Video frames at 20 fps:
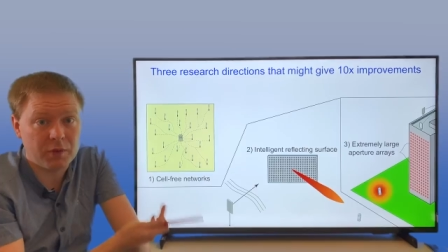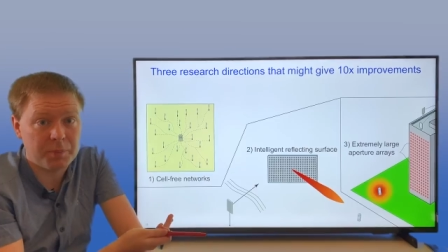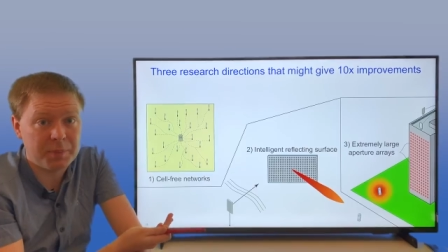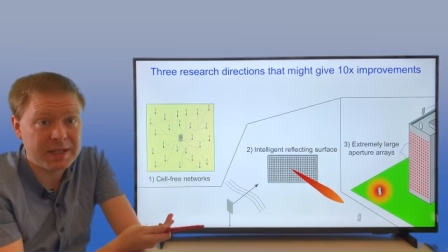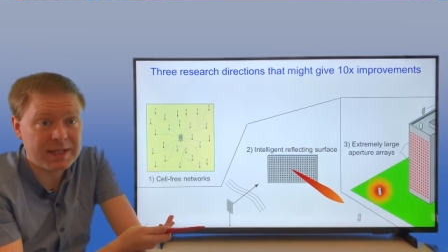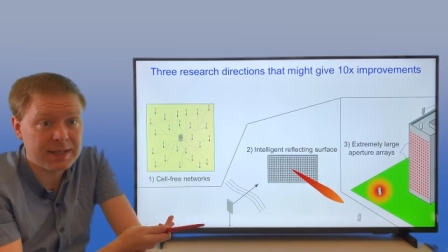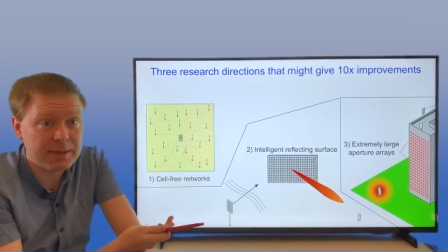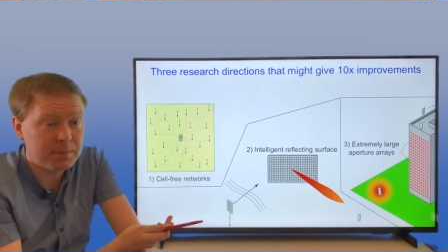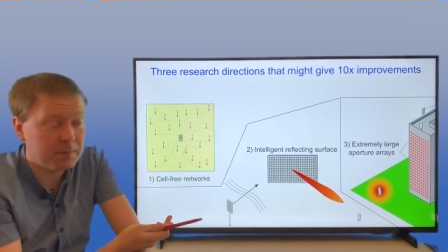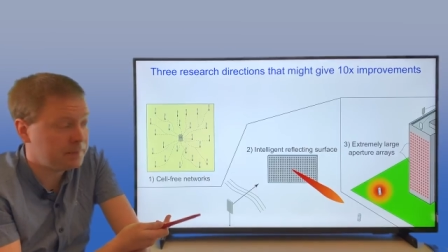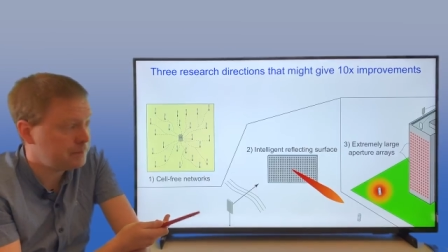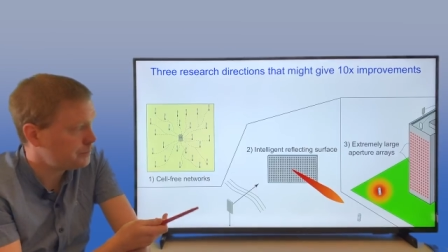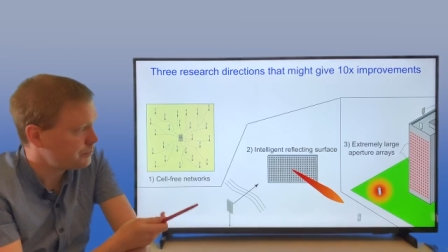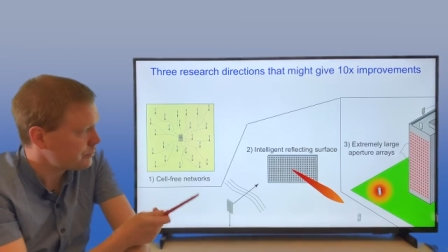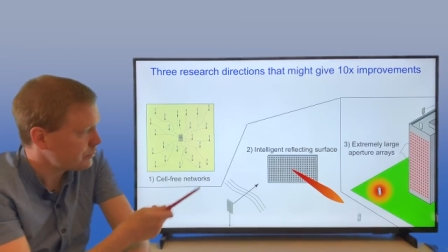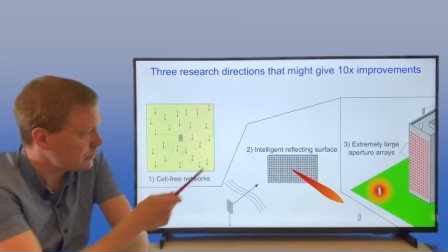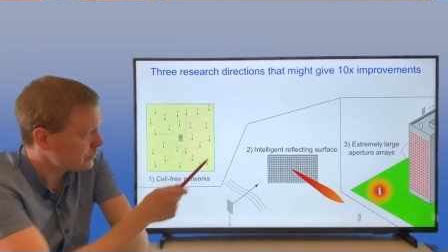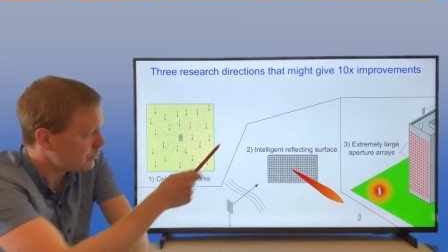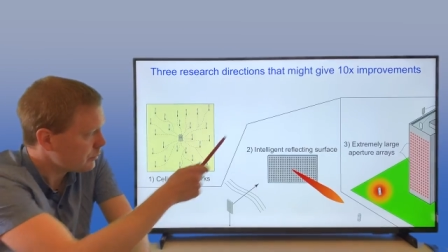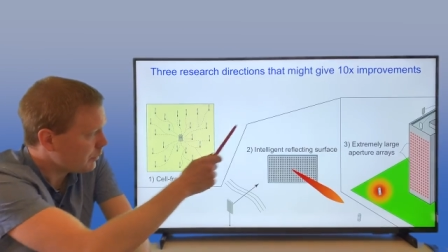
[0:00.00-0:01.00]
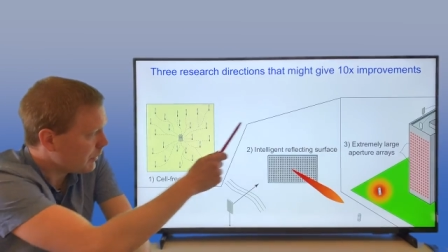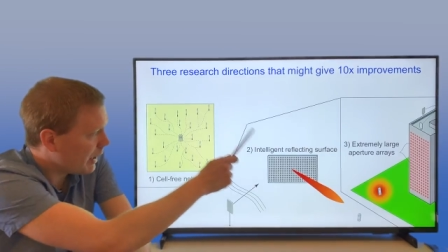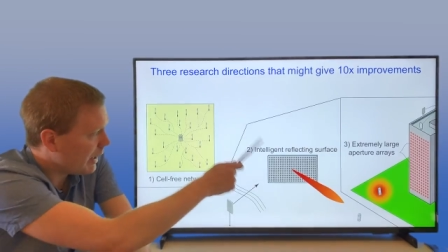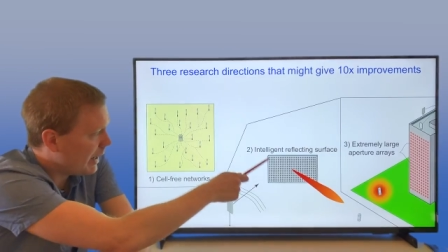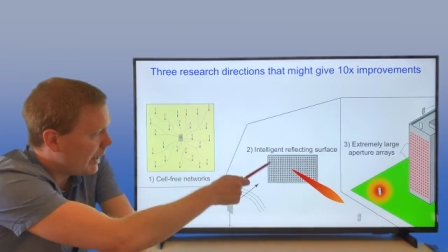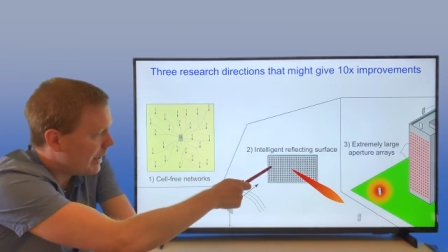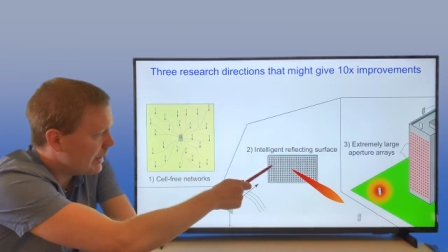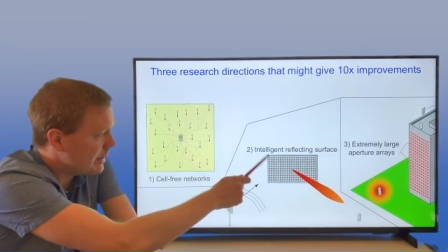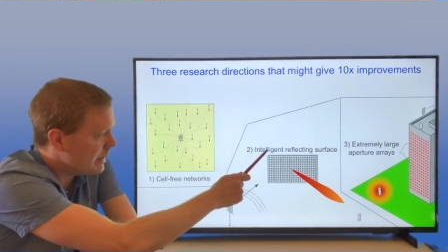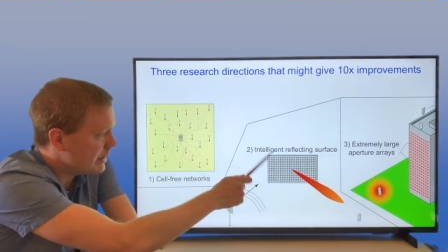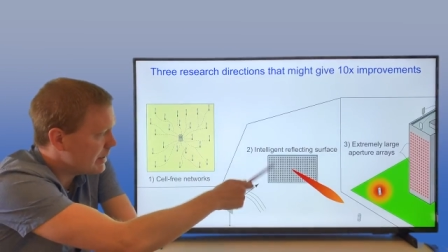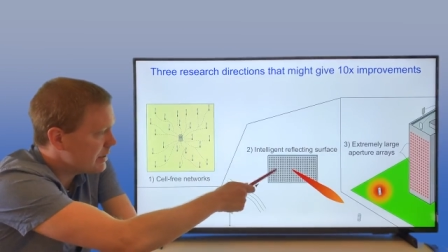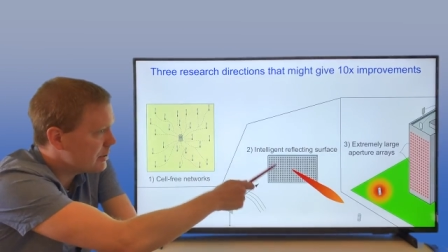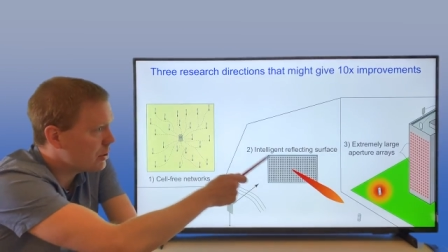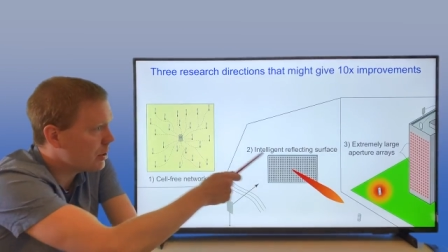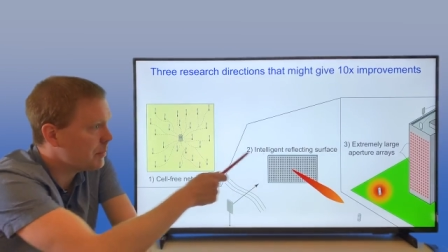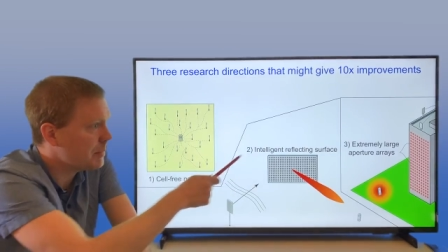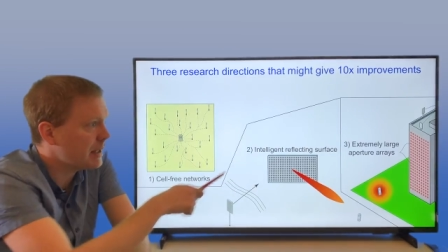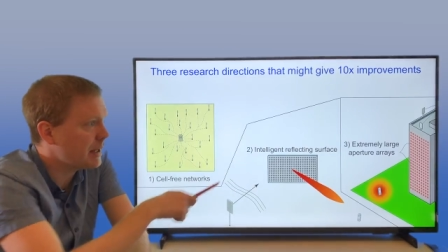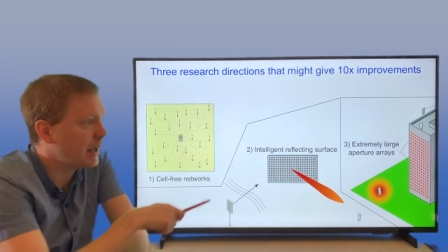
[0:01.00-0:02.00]
a beam. And this
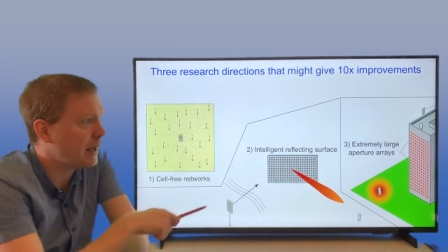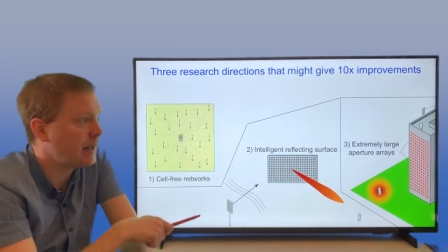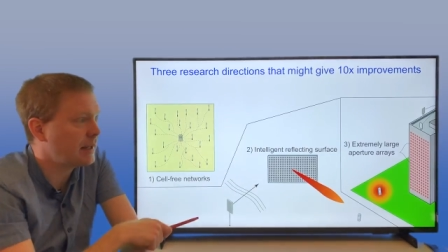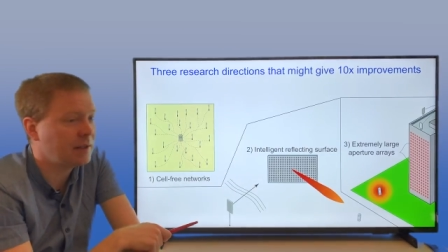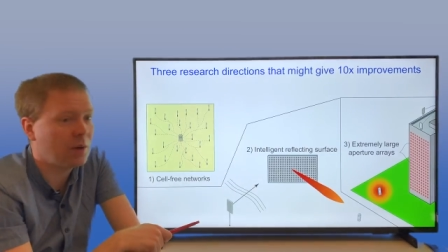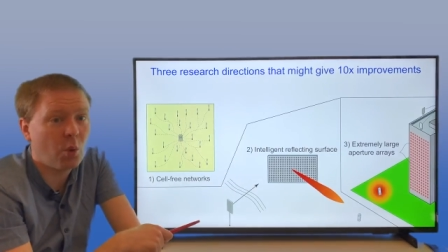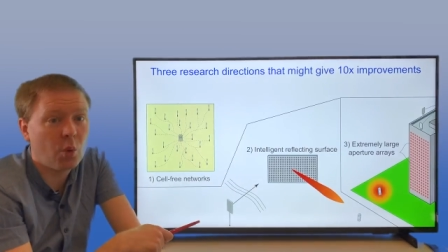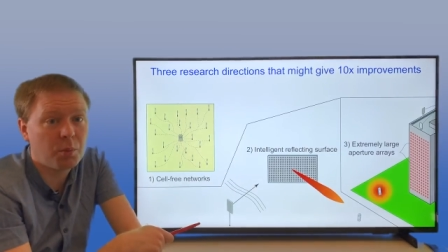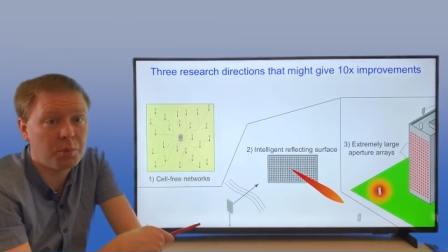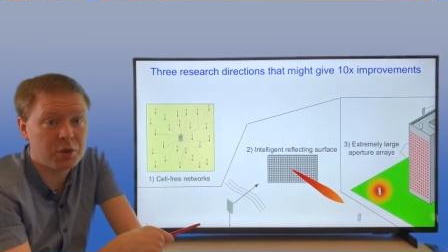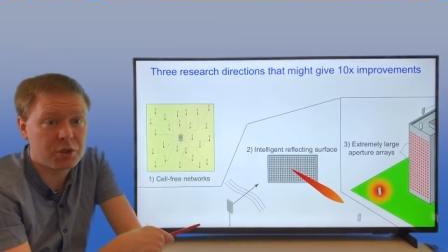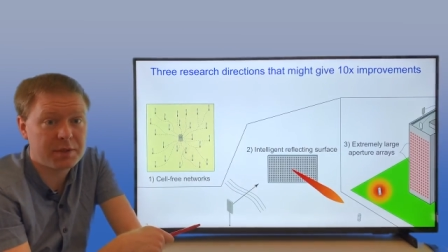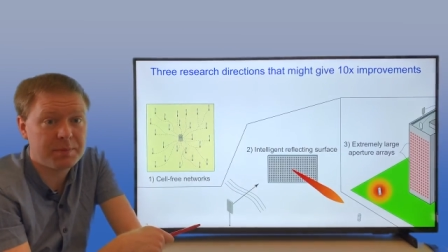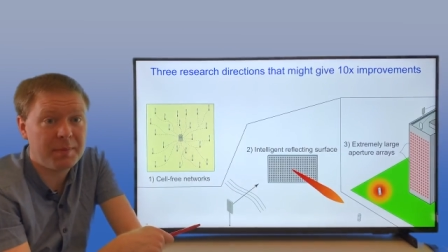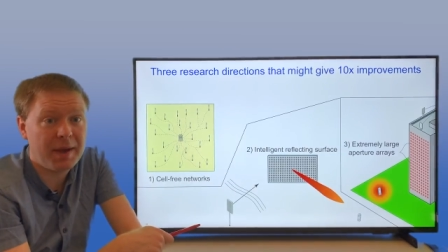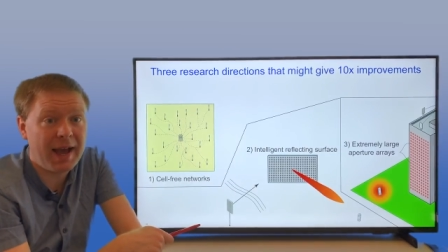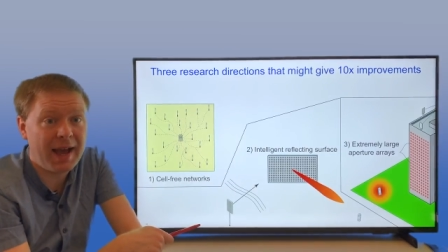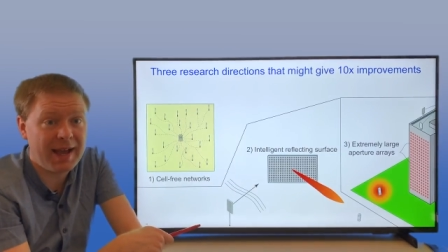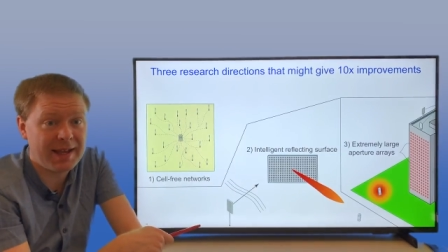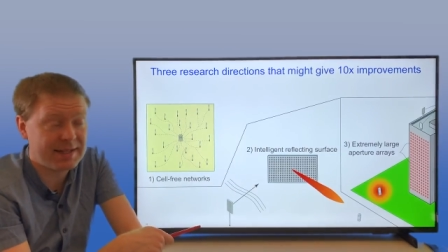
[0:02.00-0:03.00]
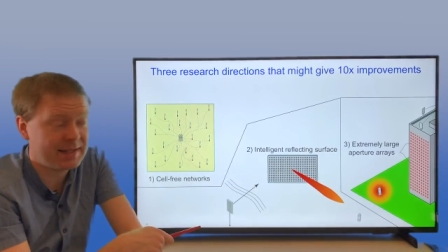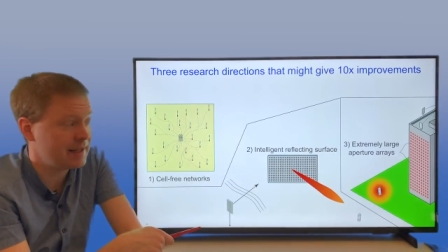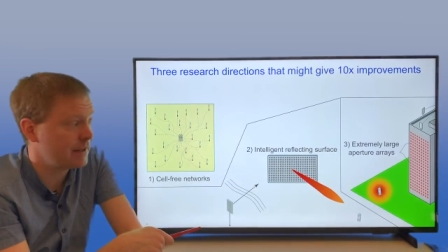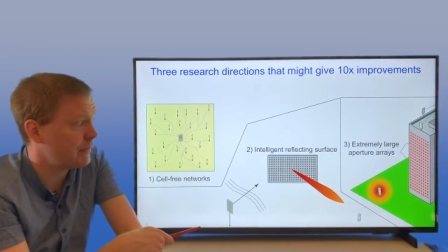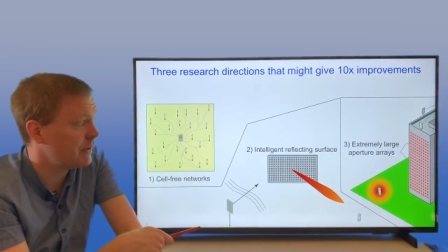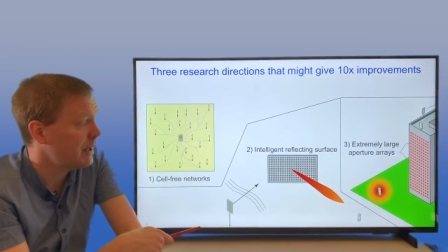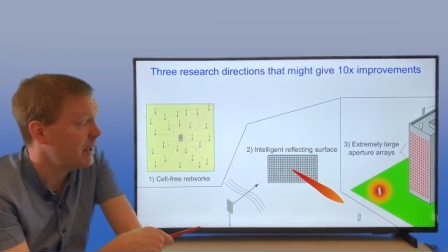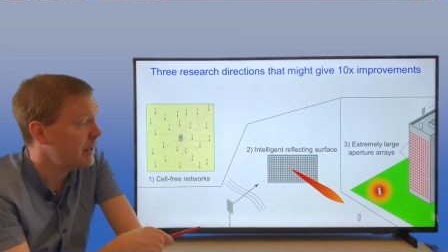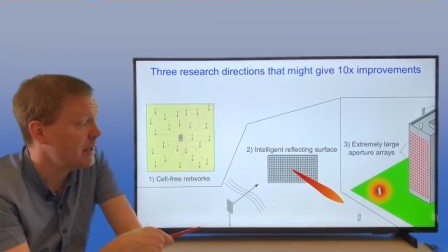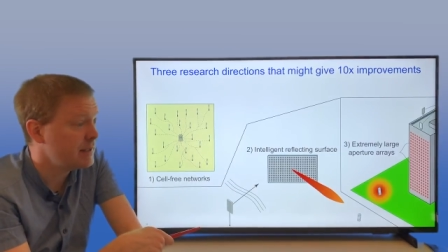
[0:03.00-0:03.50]
can be an almost passive